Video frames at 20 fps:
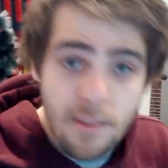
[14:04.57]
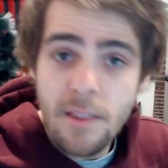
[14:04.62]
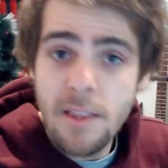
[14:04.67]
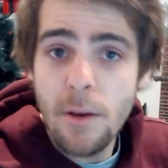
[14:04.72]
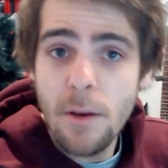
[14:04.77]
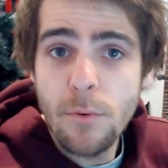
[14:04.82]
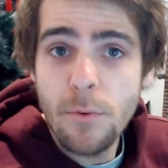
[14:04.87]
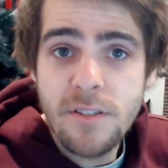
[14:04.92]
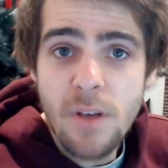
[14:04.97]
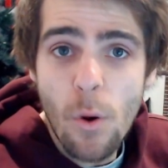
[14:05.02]

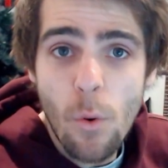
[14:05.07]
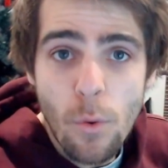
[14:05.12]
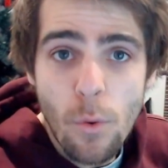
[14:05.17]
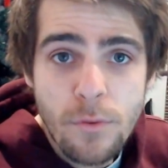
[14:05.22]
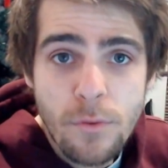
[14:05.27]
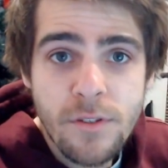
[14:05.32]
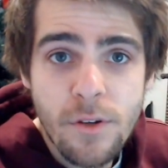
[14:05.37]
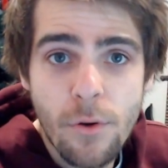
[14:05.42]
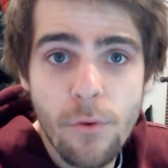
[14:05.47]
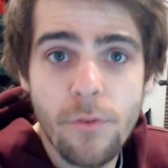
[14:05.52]
there was
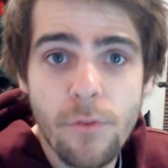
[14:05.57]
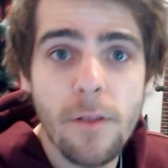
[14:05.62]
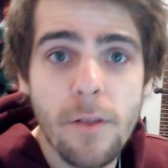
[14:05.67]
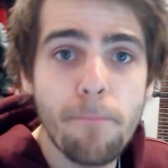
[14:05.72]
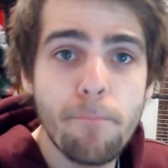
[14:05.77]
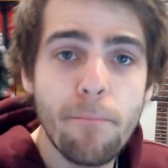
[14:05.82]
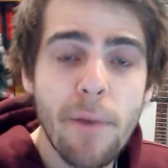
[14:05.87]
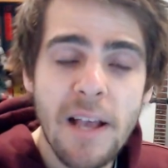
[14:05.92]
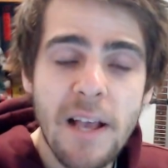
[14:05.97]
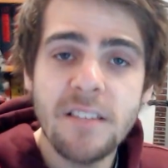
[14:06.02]
also the
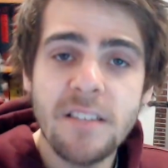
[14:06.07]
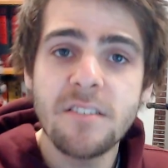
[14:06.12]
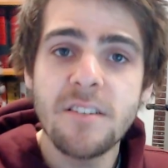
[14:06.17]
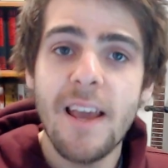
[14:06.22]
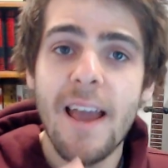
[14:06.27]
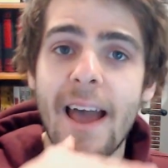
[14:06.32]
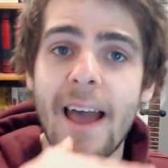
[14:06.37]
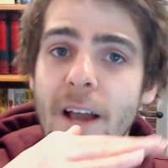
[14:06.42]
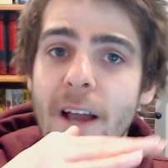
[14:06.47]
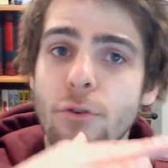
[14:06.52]
best
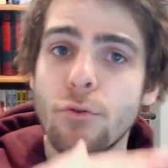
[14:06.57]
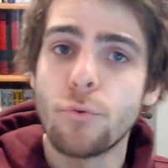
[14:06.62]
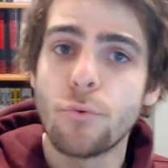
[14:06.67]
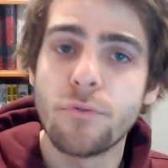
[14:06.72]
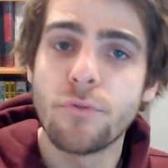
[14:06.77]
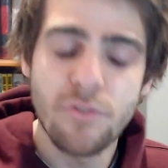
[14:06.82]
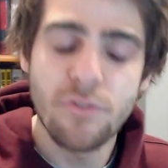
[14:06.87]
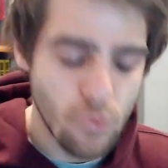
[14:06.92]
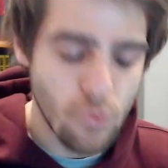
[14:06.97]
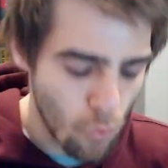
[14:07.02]
actual
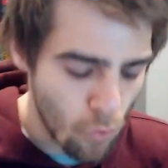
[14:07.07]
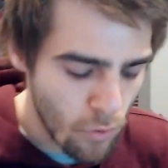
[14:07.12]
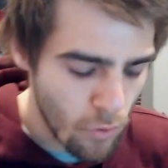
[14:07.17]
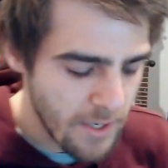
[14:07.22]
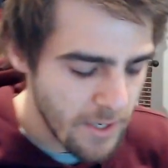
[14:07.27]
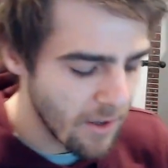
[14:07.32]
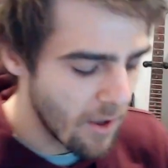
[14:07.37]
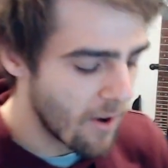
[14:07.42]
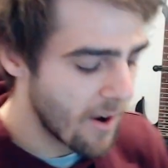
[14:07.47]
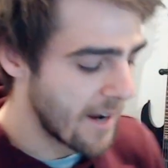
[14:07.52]

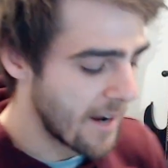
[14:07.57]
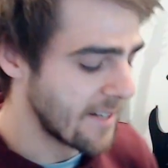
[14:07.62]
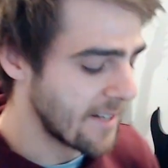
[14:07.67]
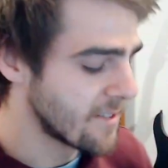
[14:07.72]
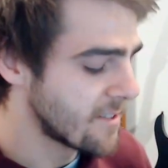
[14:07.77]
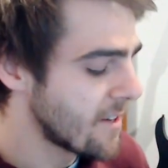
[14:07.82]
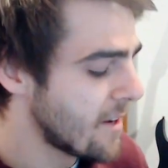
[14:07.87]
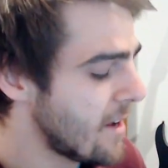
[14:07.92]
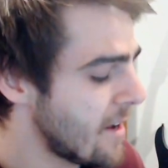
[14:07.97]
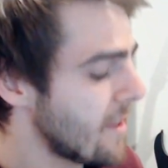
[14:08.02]

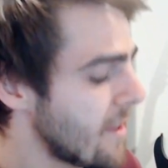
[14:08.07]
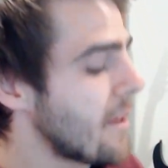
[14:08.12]
storylines